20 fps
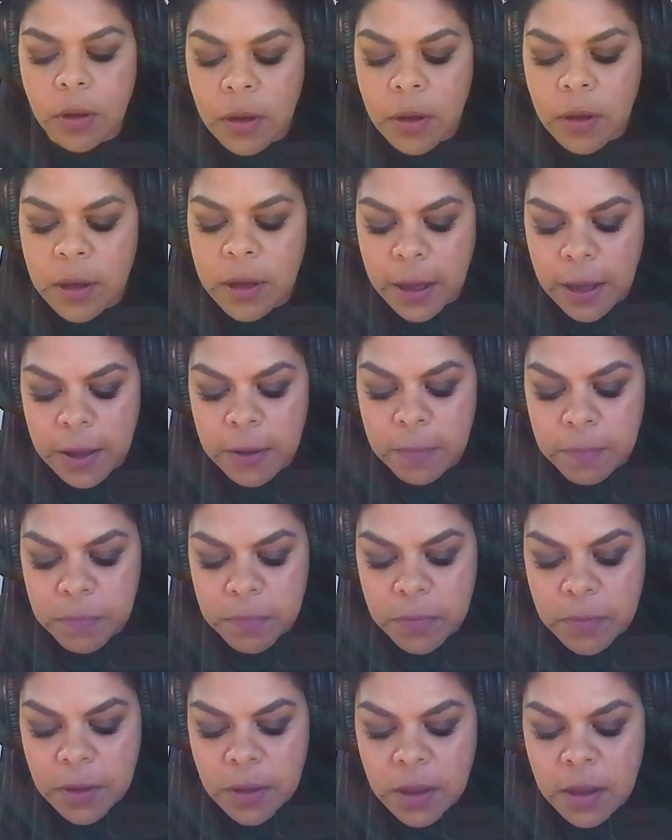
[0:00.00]
Okay.
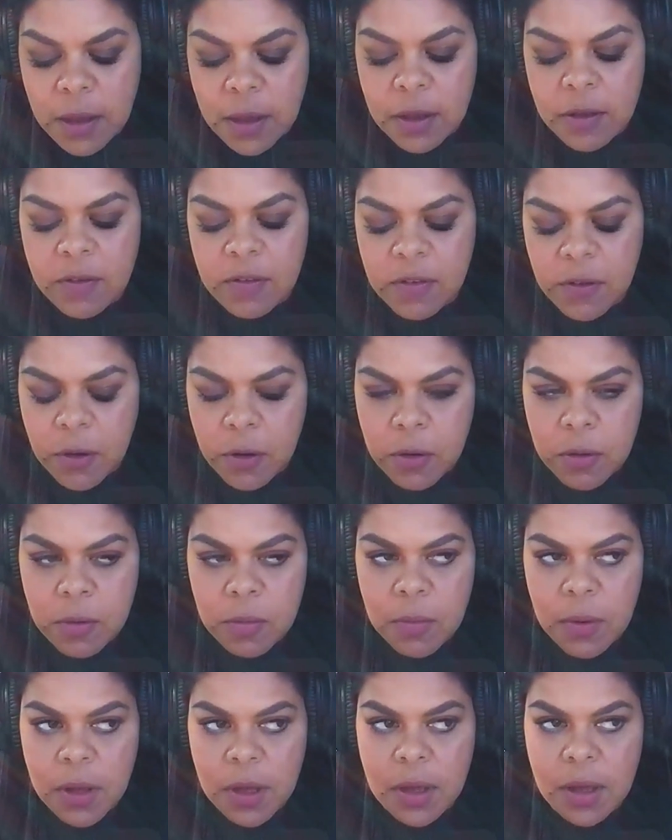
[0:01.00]

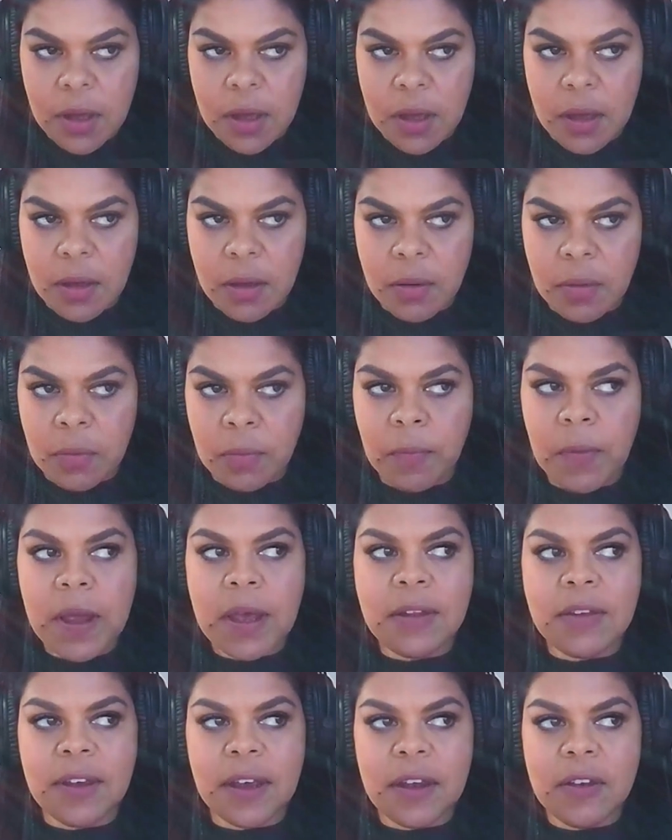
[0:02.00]
So
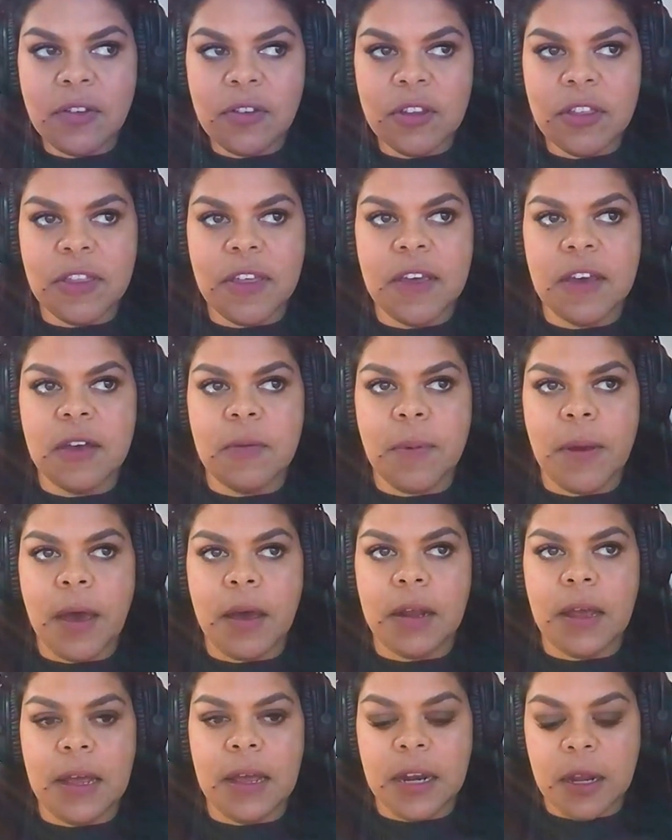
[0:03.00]
we tend to think
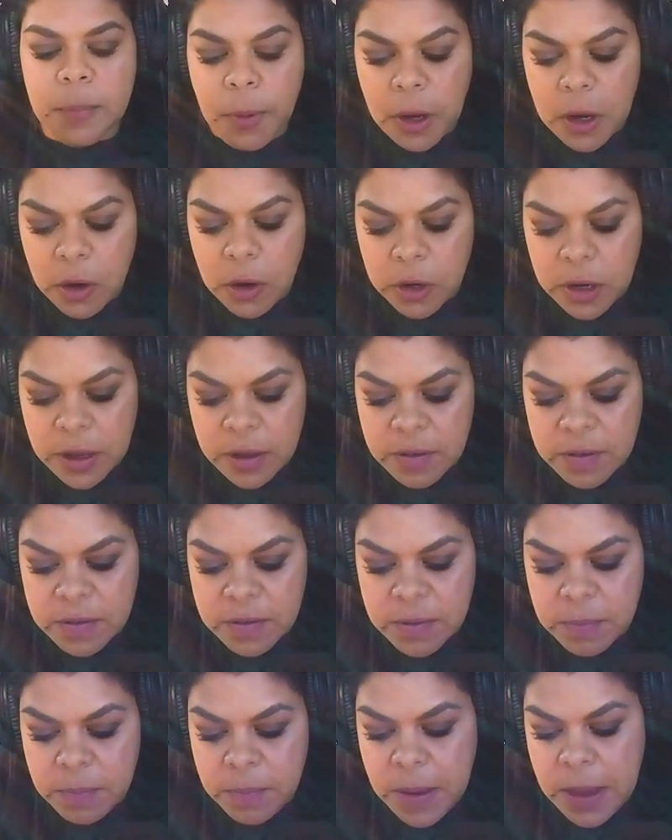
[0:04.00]
about
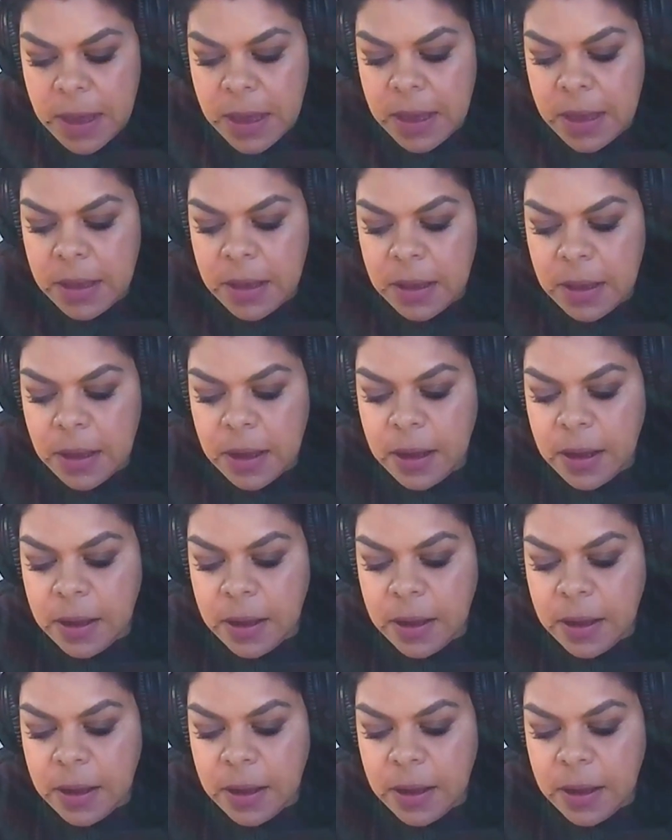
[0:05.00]
antibiotics being